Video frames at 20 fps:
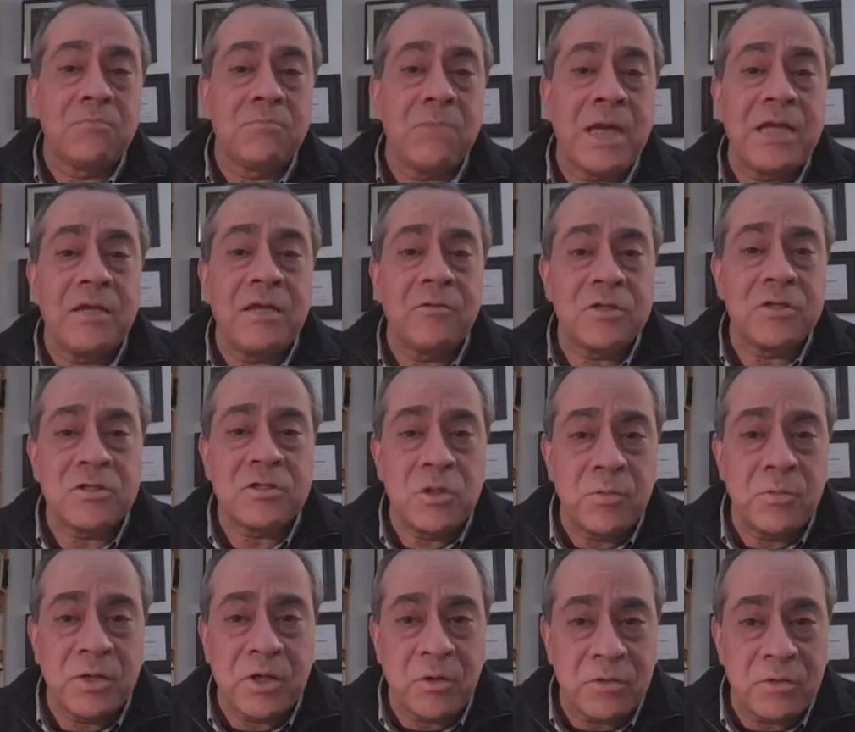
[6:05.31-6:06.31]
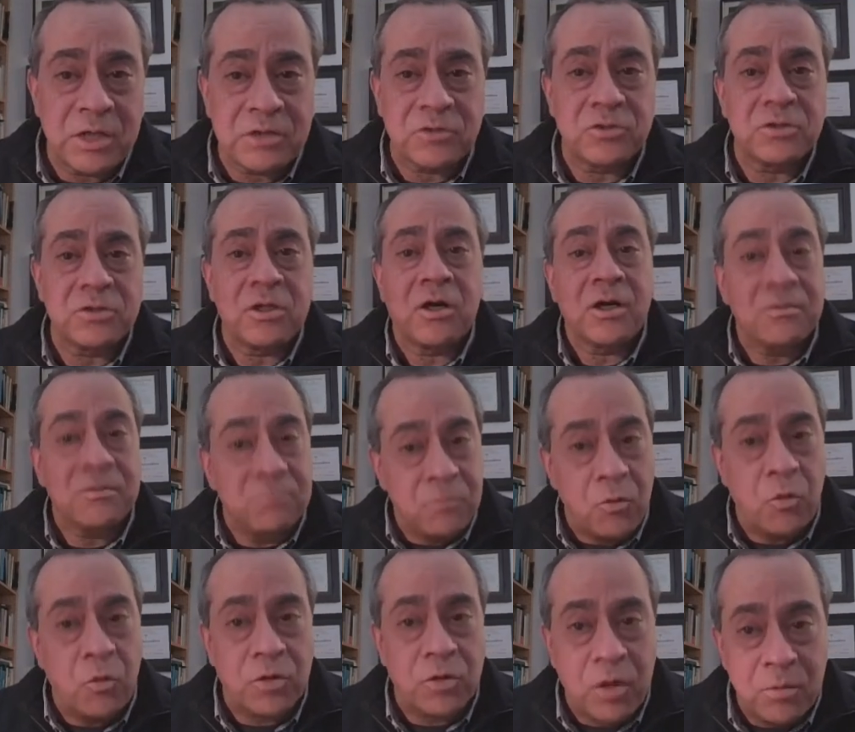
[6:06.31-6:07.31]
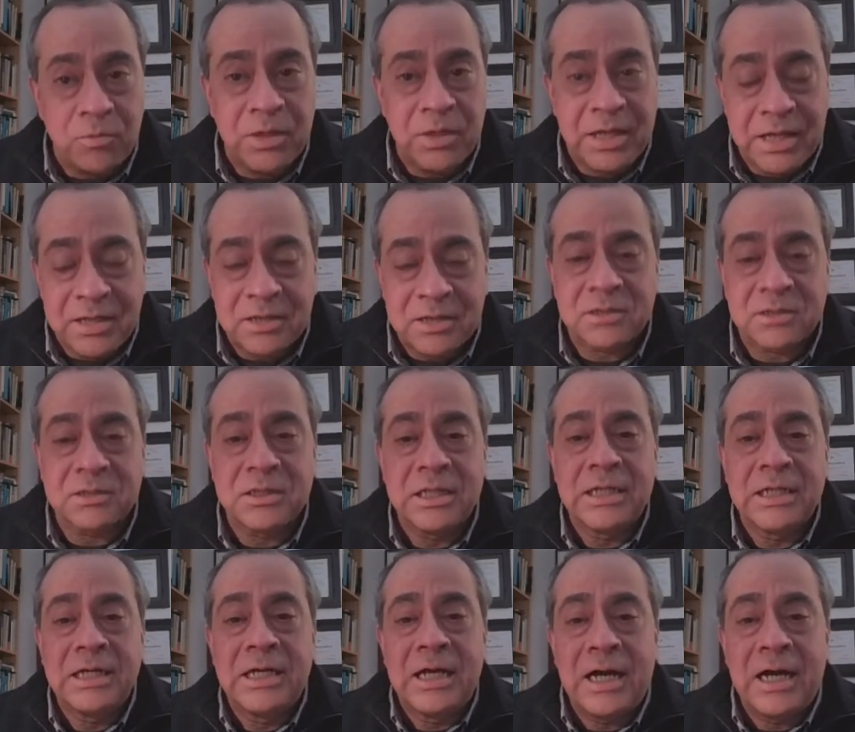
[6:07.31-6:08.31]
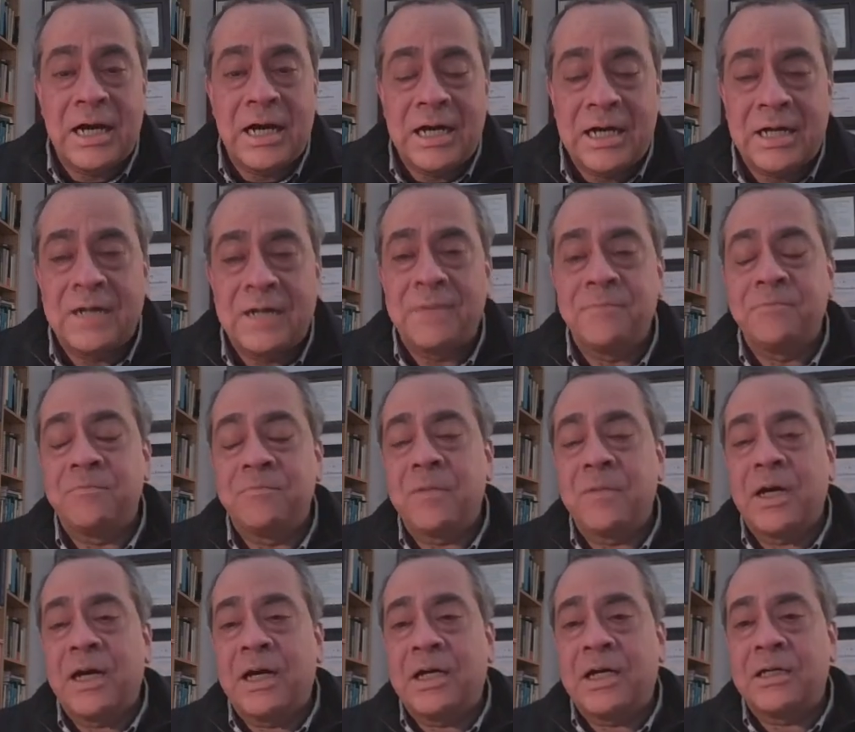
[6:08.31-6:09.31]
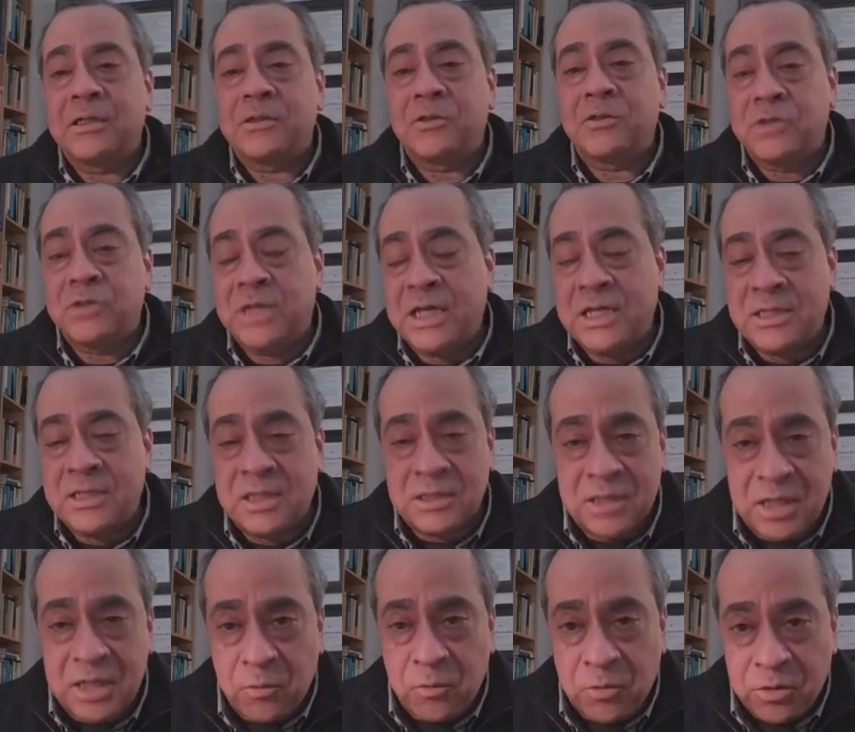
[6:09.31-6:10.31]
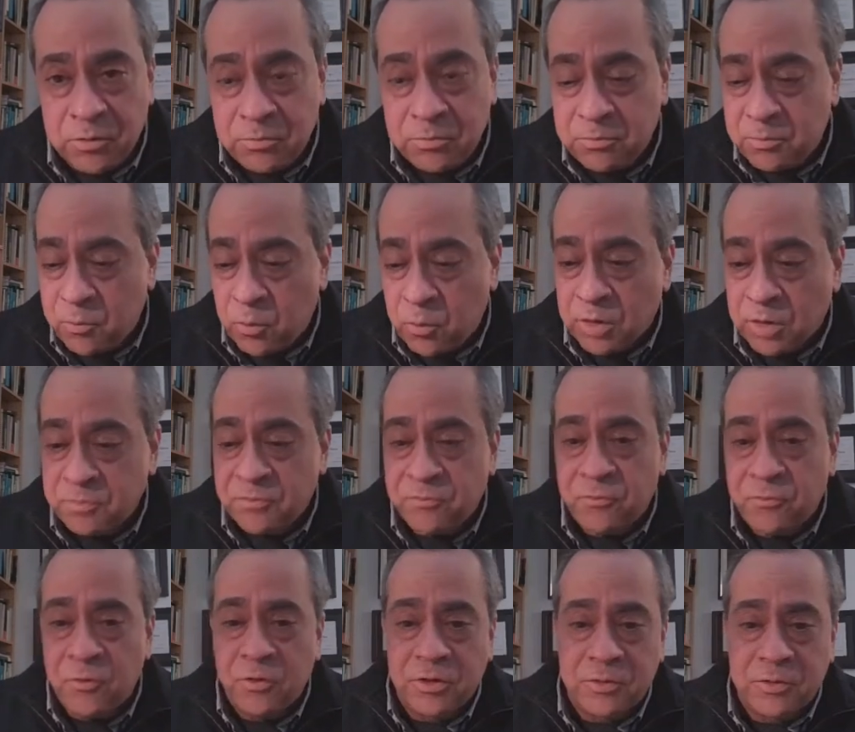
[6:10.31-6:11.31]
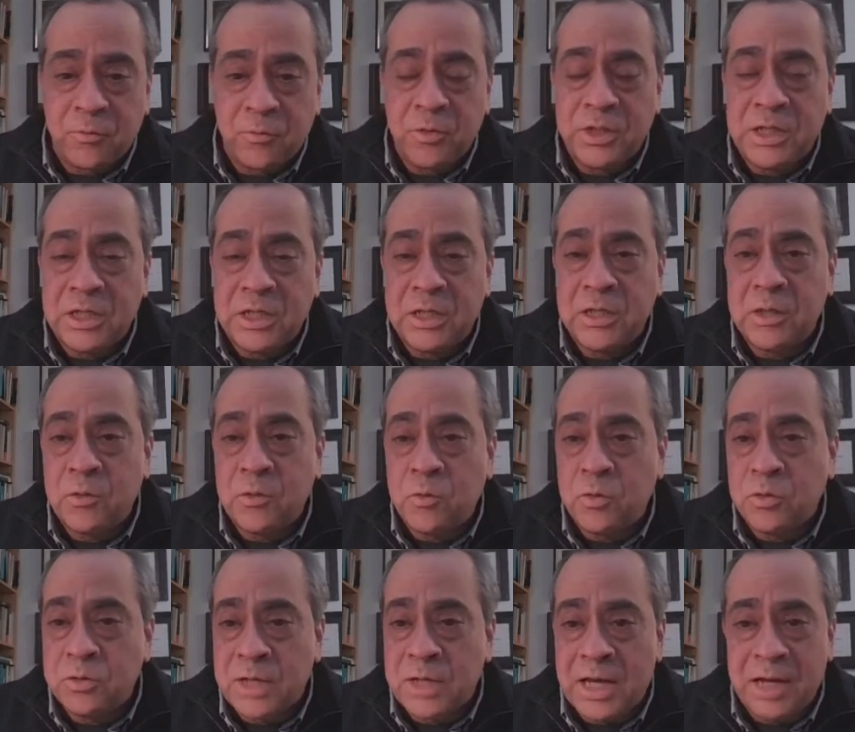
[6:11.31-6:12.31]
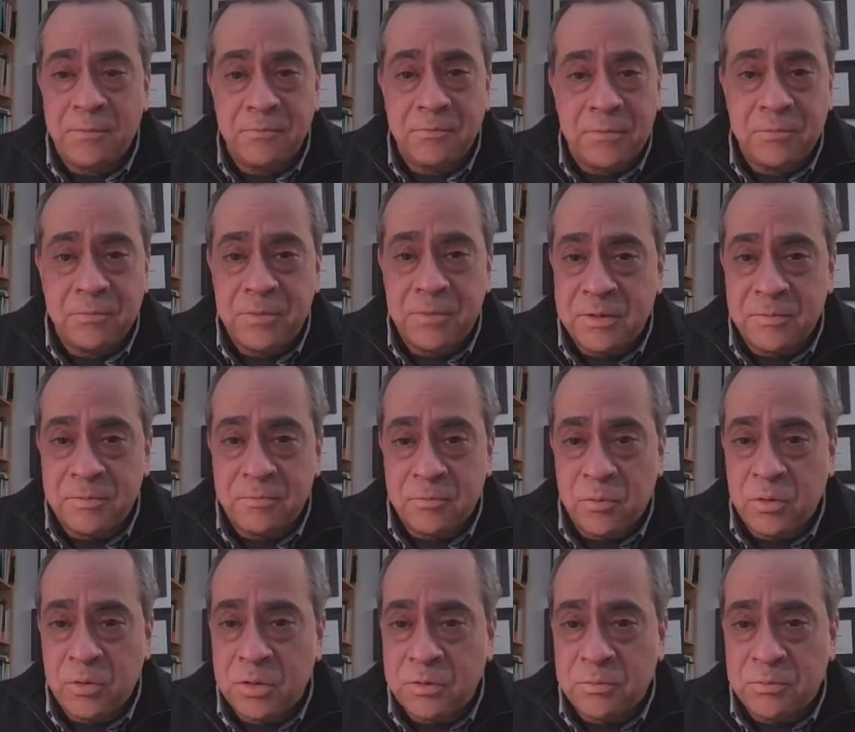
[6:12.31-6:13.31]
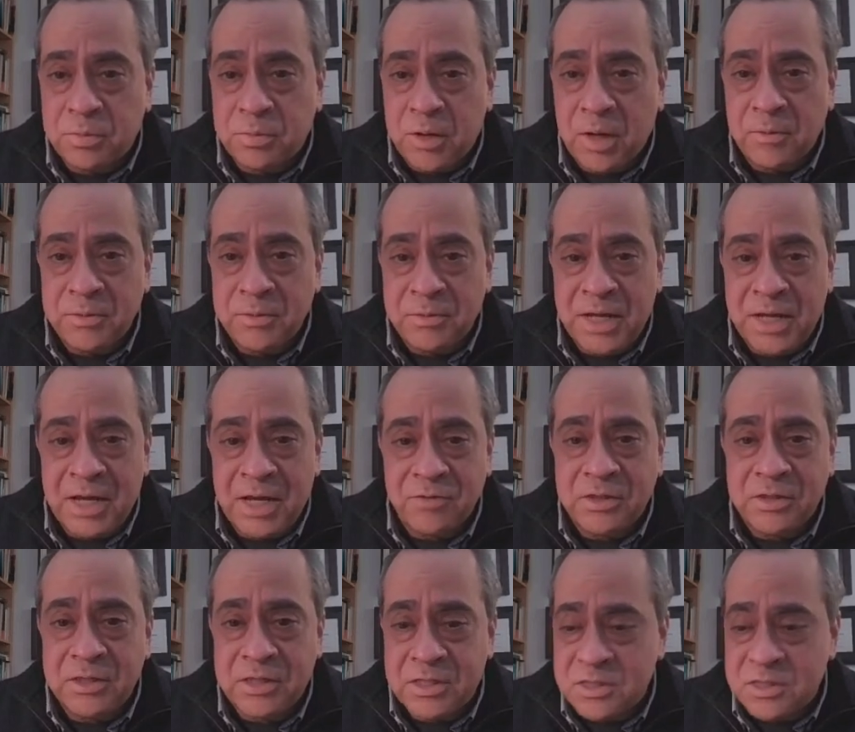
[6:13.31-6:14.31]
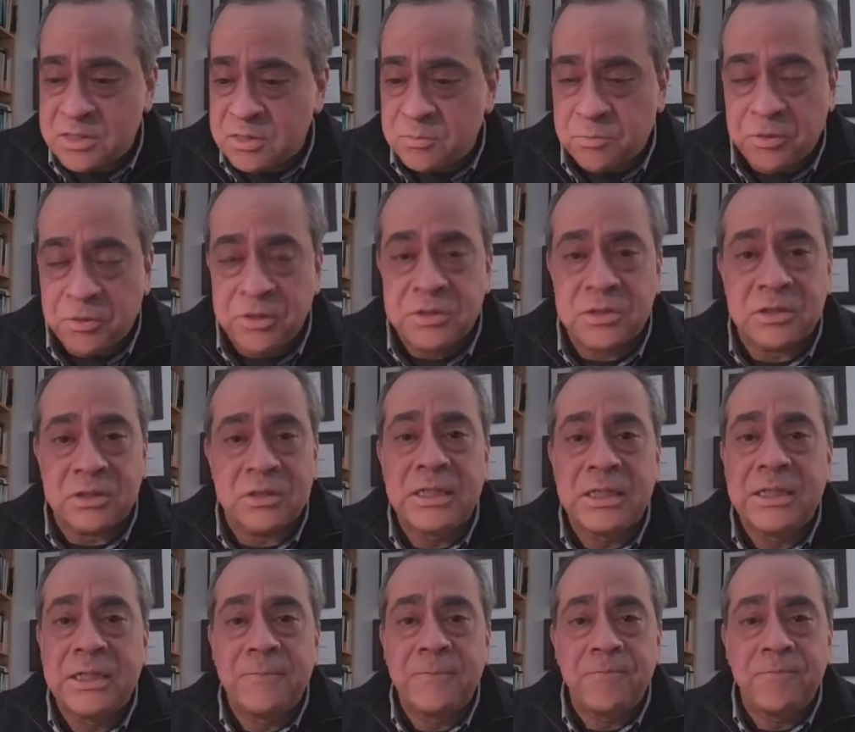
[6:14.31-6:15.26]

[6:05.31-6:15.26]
And many of these human connections are more complicated today than they were before. We would probably be having this in person.